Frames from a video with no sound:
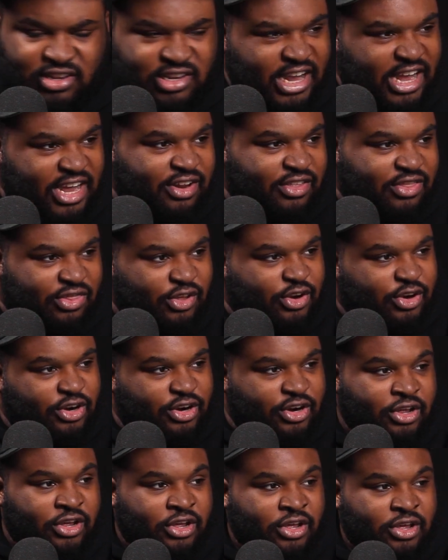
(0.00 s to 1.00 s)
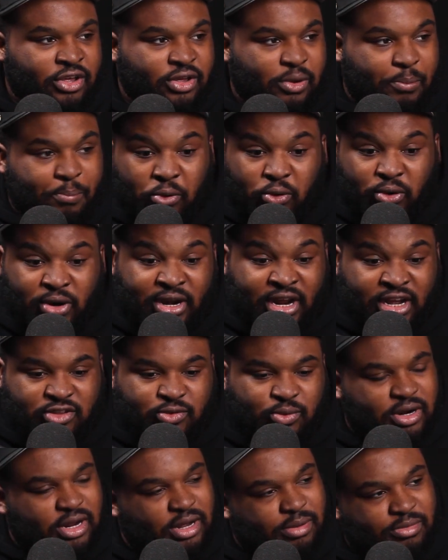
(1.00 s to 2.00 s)
that, and the third. Pull the next
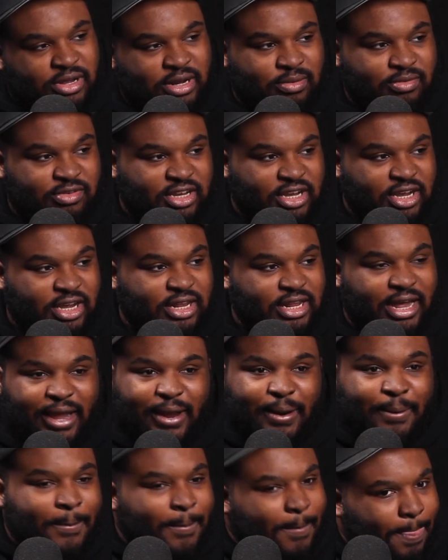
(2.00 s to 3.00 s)
one up. You know what I'm saying? Like,